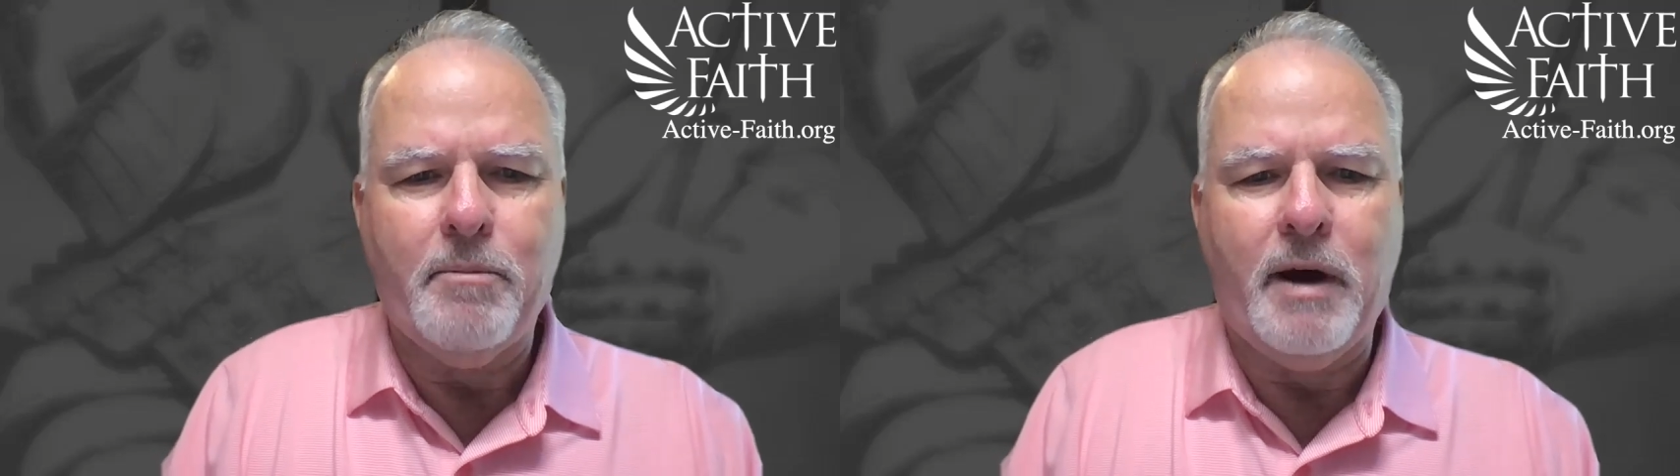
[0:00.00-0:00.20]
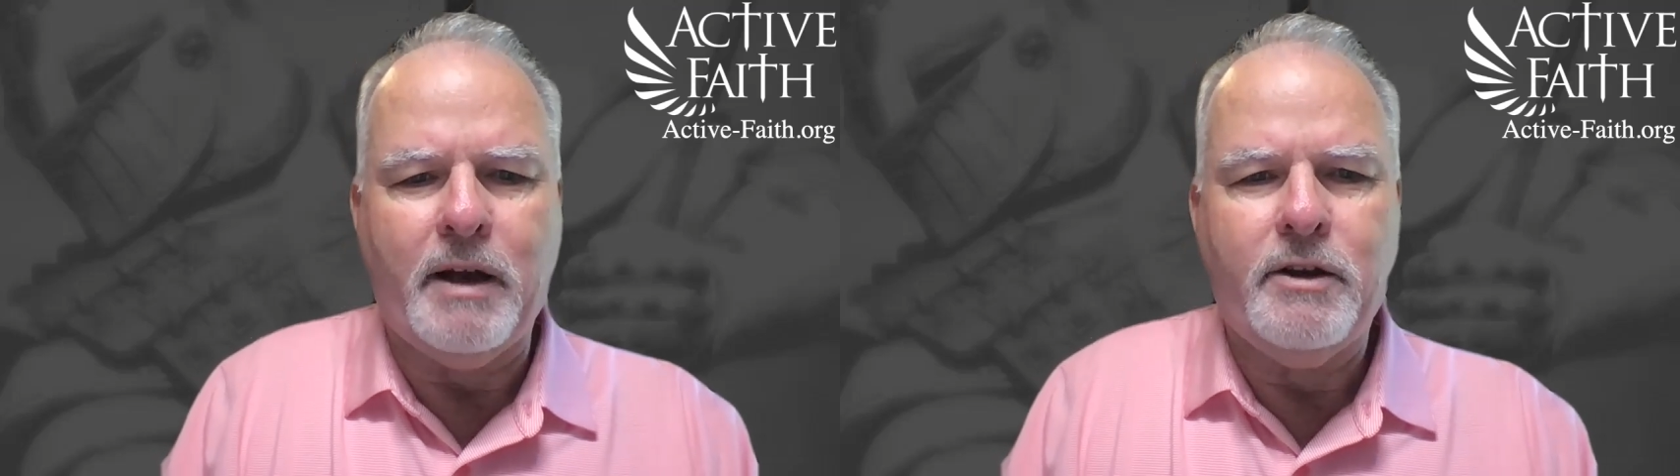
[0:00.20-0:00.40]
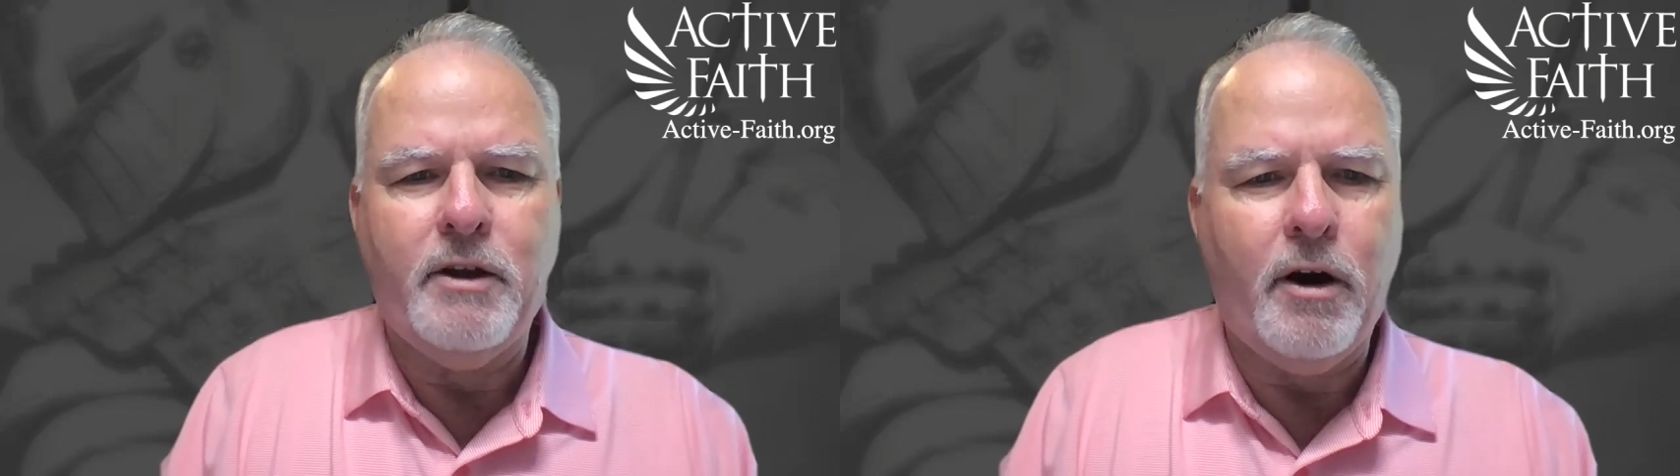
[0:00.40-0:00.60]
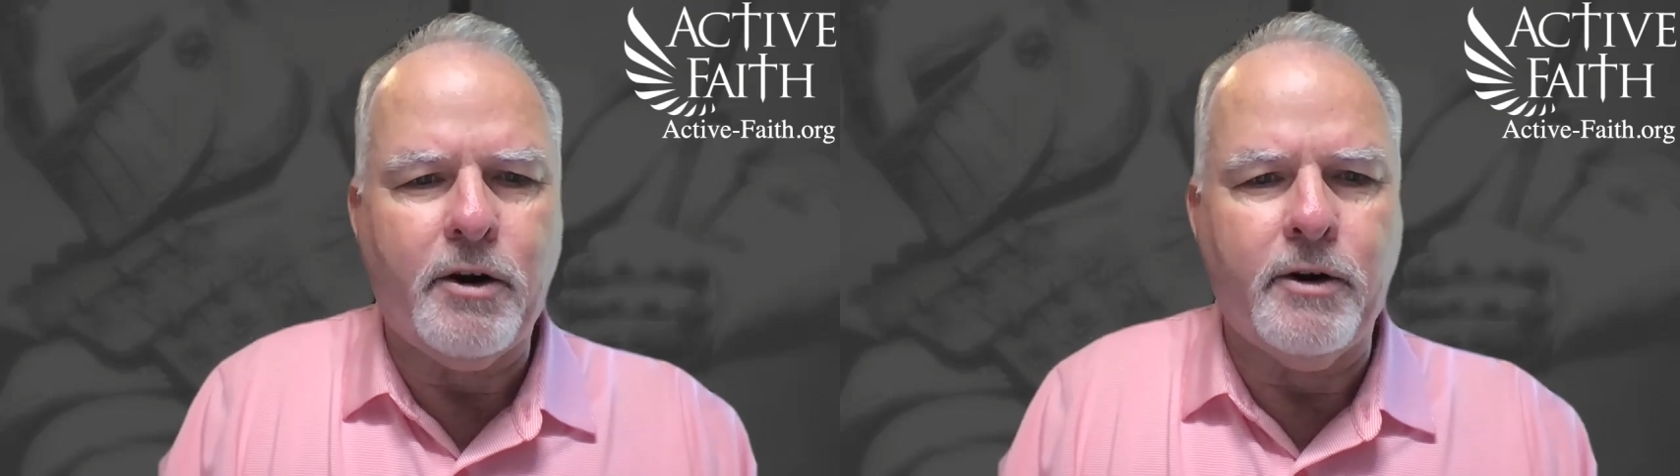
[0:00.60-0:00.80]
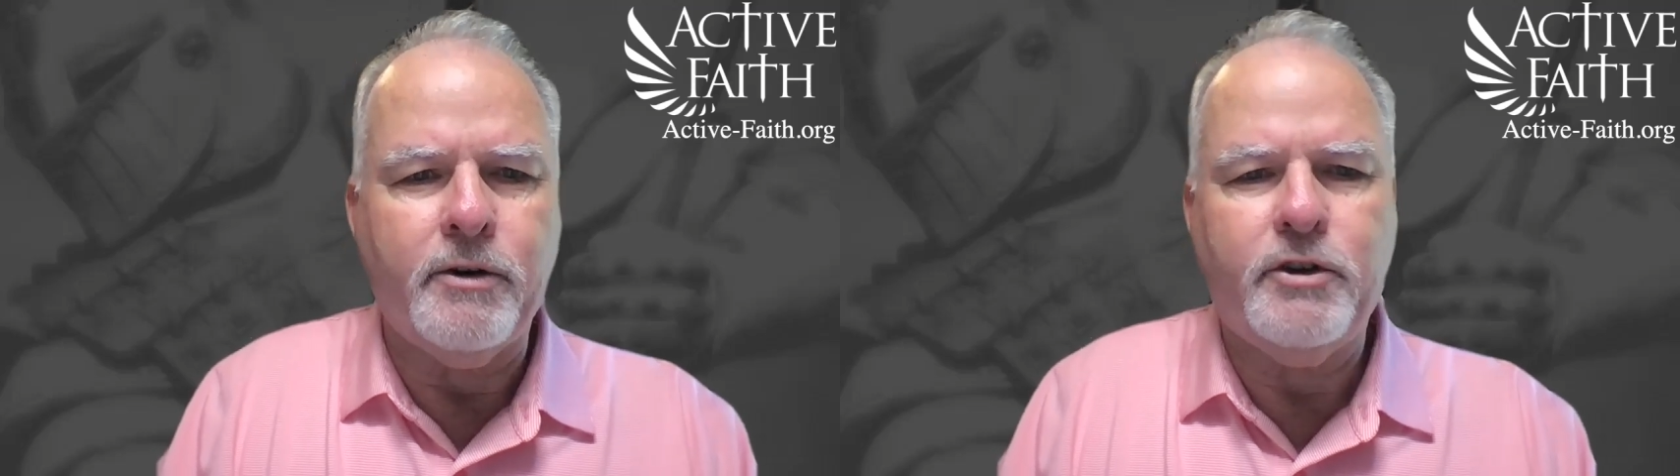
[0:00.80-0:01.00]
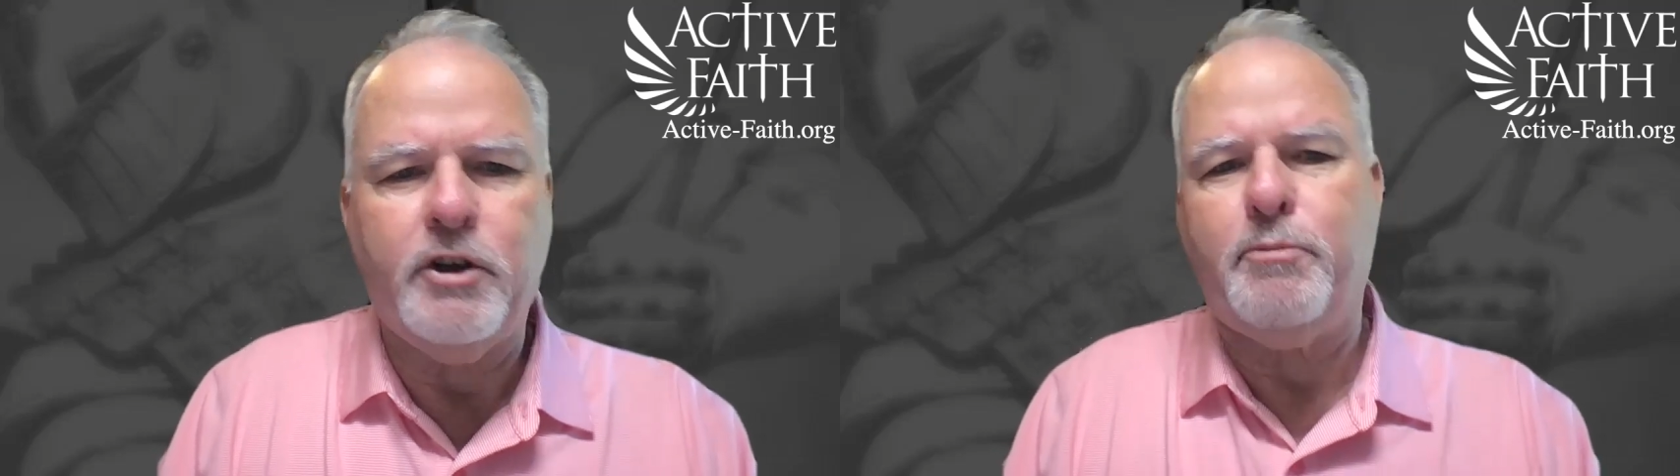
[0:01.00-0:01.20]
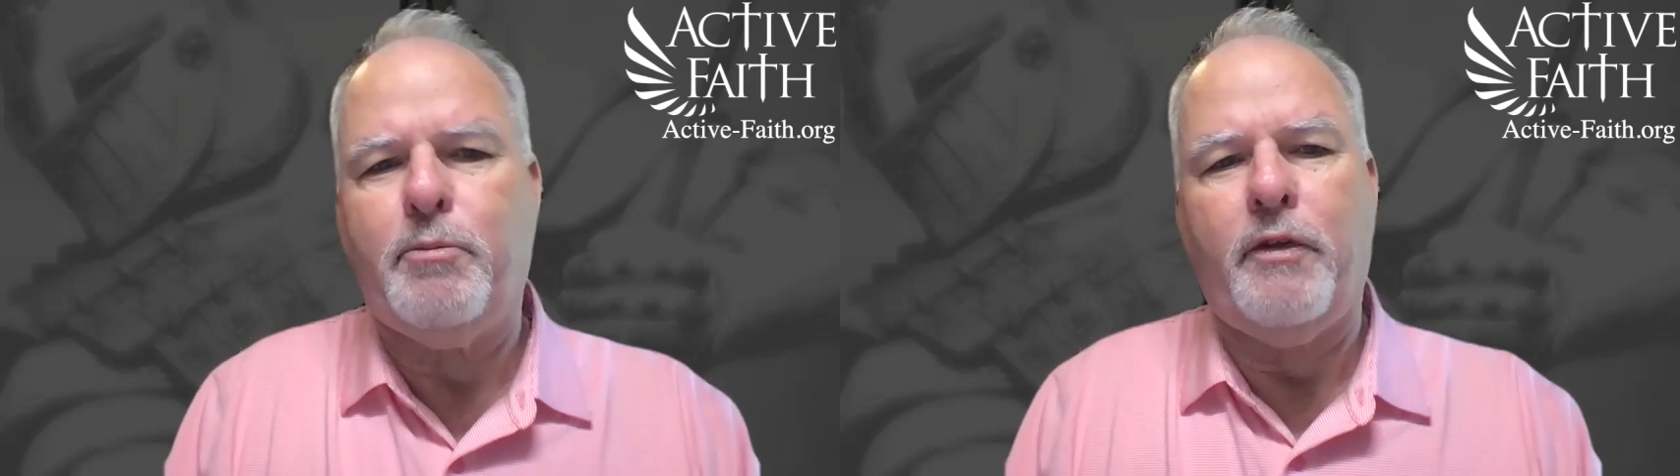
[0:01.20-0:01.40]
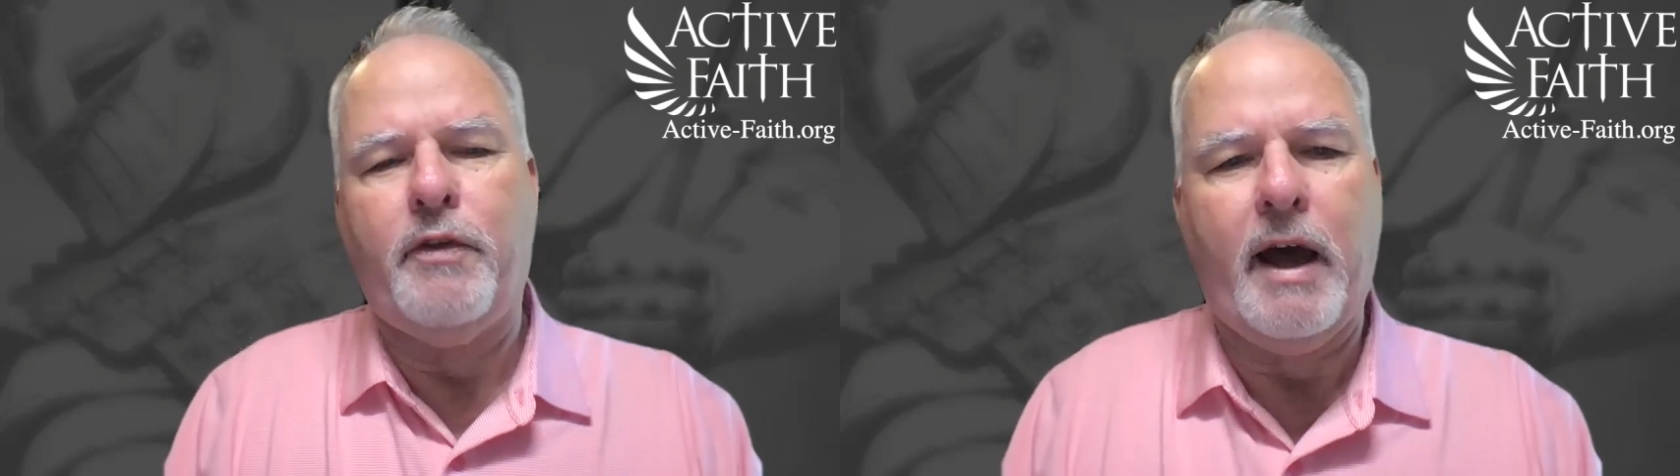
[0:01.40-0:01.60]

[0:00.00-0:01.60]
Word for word: My daughter just bought